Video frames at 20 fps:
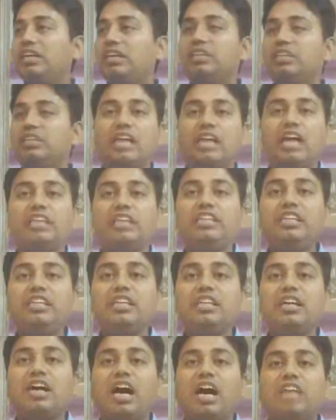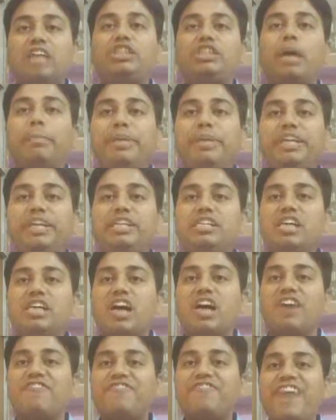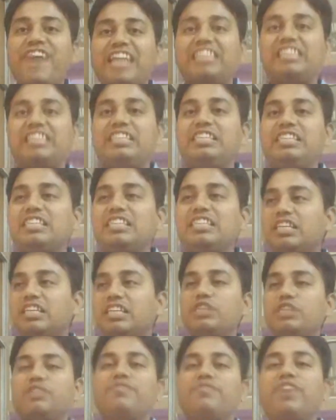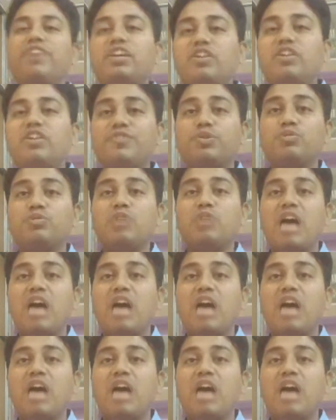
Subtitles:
a deer, a chubby deer, a fat deer is in front of you.